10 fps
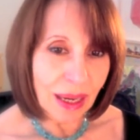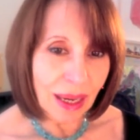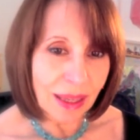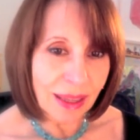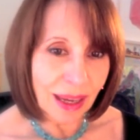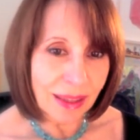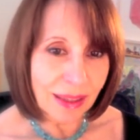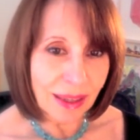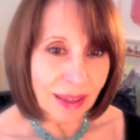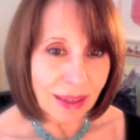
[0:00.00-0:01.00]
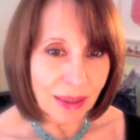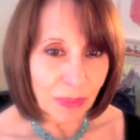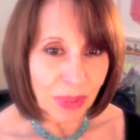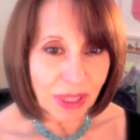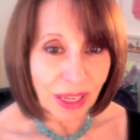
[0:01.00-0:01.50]
At that
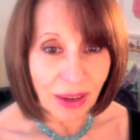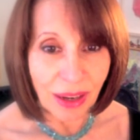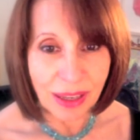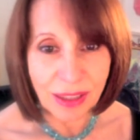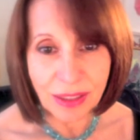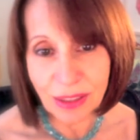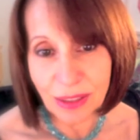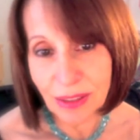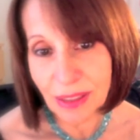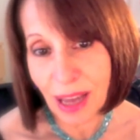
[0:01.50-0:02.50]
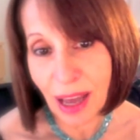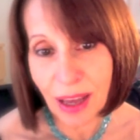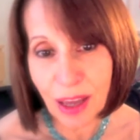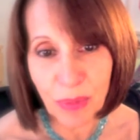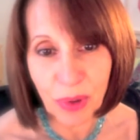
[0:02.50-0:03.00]
particular
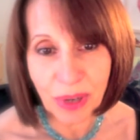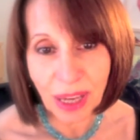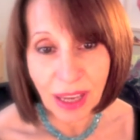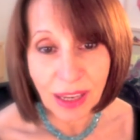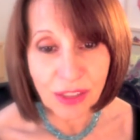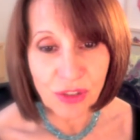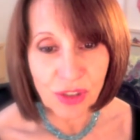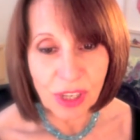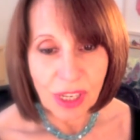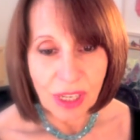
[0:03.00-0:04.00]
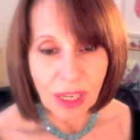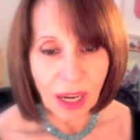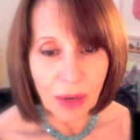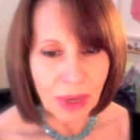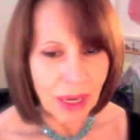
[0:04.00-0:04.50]
time or age, I
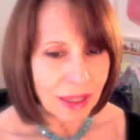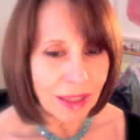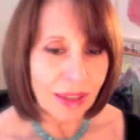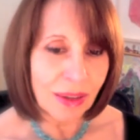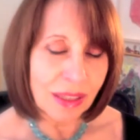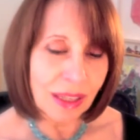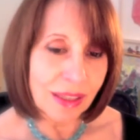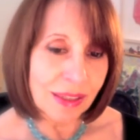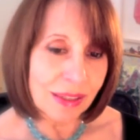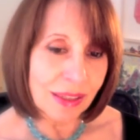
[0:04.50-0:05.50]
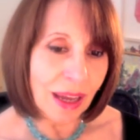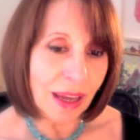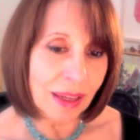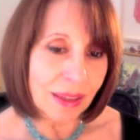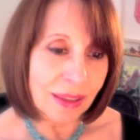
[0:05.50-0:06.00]
really did not
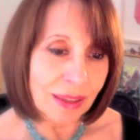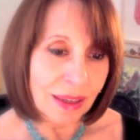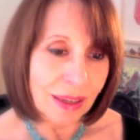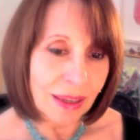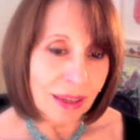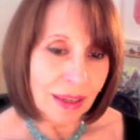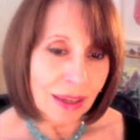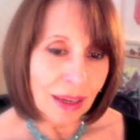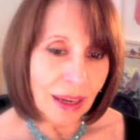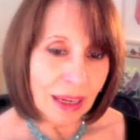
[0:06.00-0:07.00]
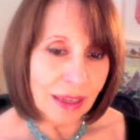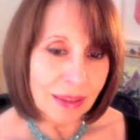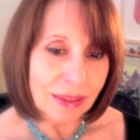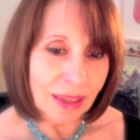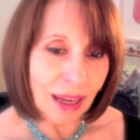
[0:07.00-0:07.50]
understand,
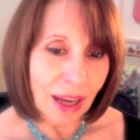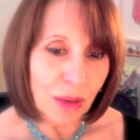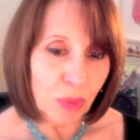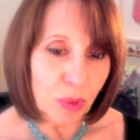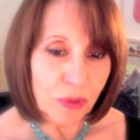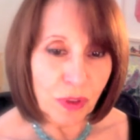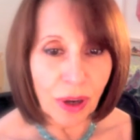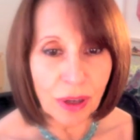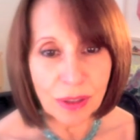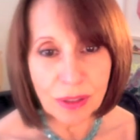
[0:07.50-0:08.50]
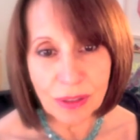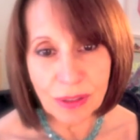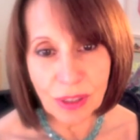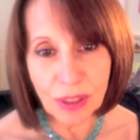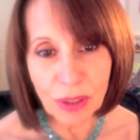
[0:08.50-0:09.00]
and I moved on
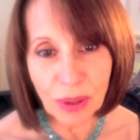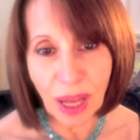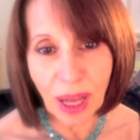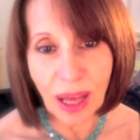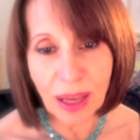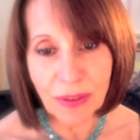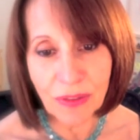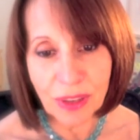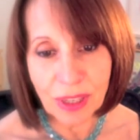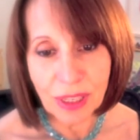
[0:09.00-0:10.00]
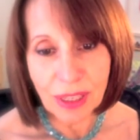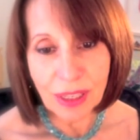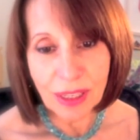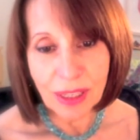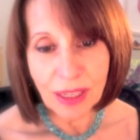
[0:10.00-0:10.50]
into life
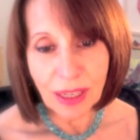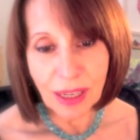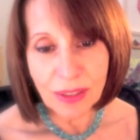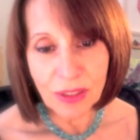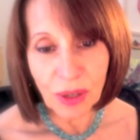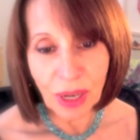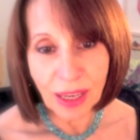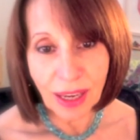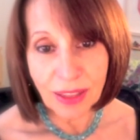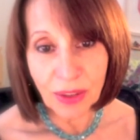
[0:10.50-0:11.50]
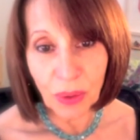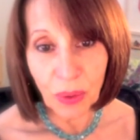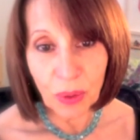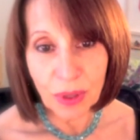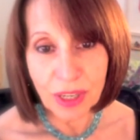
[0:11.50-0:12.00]
until I got
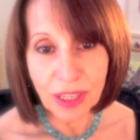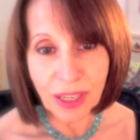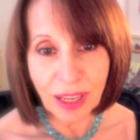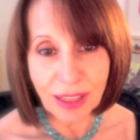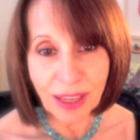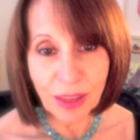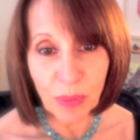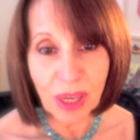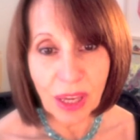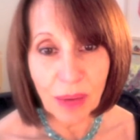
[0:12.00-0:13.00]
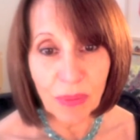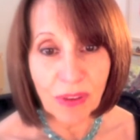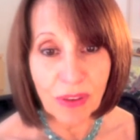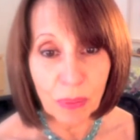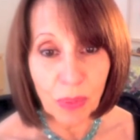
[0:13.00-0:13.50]
older, and then it became
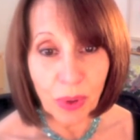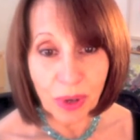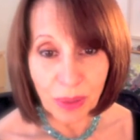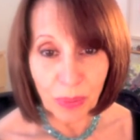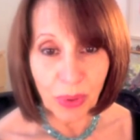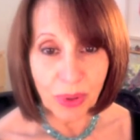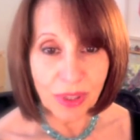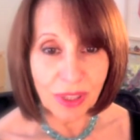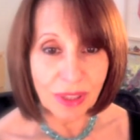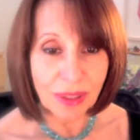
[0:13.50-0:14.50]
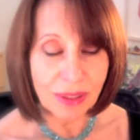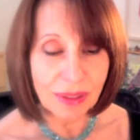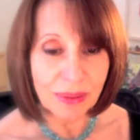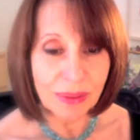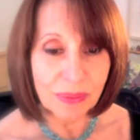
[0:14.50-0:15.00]
even more important.